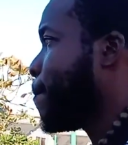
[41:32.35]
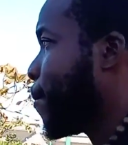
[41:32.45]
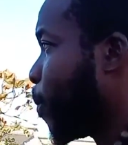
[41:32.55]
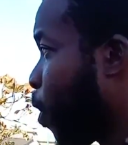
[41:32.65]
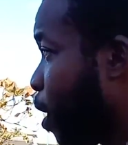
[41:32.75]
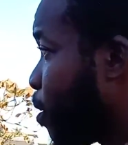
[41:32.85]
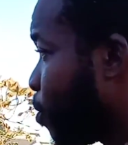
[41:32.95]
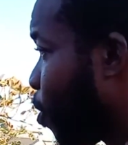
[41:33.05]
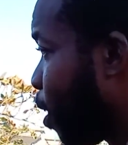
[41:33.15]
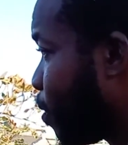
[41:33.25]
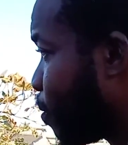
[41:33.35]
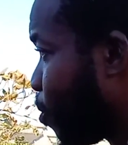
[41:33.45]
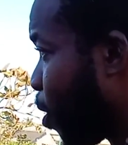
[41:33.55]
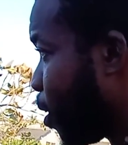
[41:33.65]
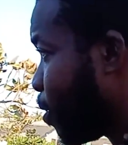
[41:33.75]
Go ahead, go ahead, go
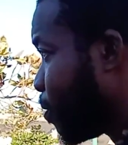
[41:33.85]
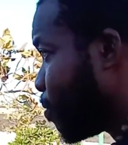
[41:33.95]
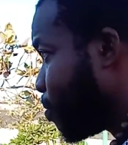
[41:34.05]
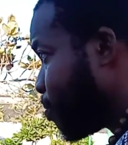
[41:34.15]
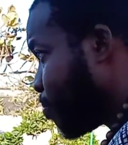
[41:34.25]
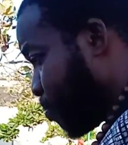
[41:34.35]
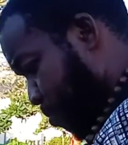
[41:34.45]
ahead. Nor consider